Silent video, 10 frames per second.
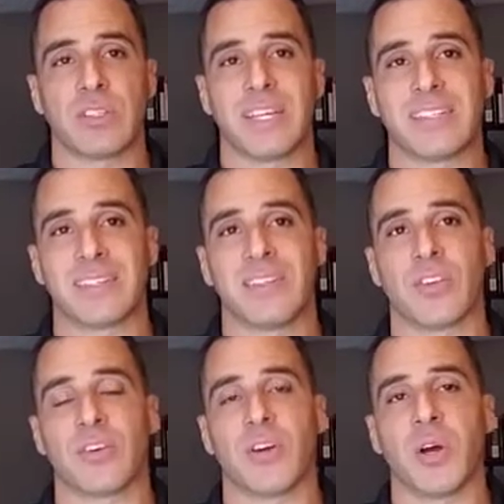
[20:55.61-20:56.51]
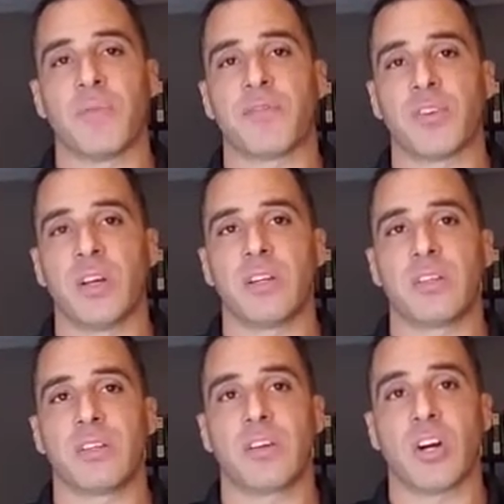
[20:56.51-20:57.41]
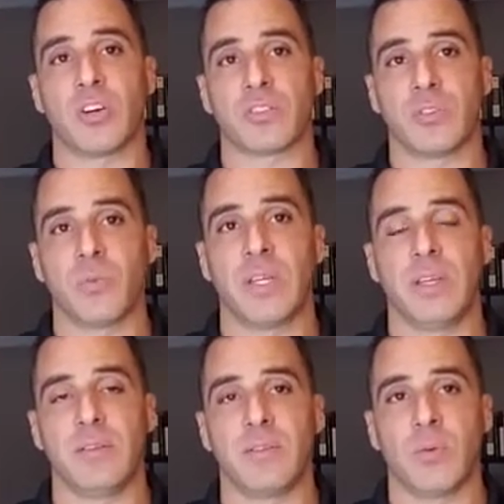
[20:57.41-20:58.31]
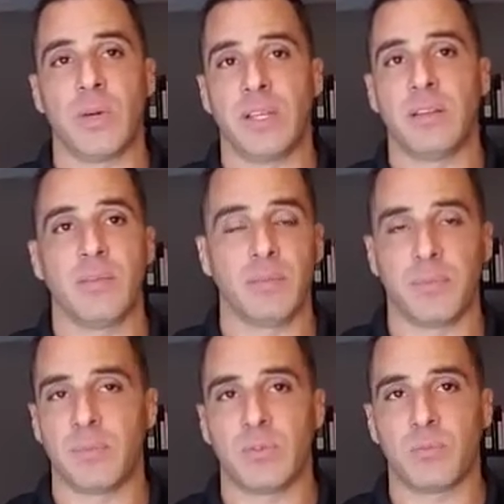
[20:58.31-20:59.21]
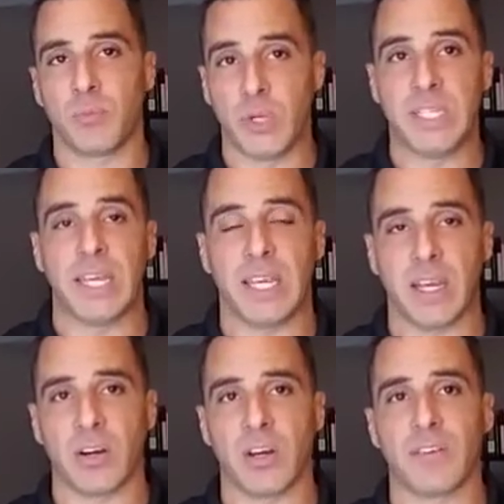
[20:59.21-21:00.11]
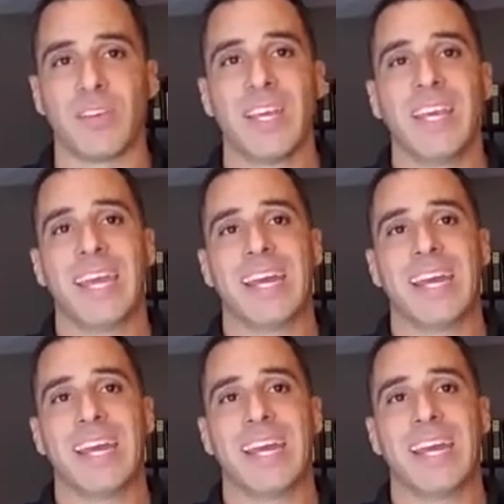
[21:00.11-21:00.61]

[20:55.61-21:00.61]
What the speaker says: that's another upfront cost that we take care of, and